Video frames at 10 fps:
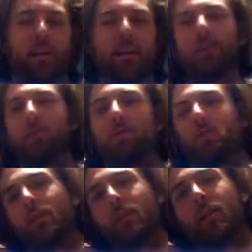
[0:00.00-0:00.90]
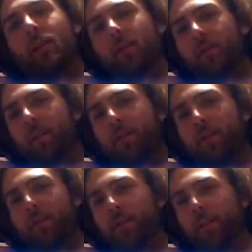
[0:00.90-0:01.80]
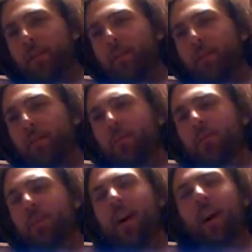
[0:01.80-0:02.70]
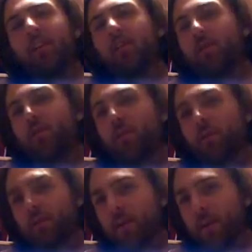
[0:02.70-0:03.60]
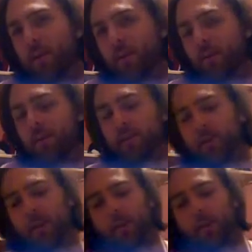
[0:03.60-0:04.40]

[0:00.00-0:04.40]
History repeating itself in the most unusual of ways.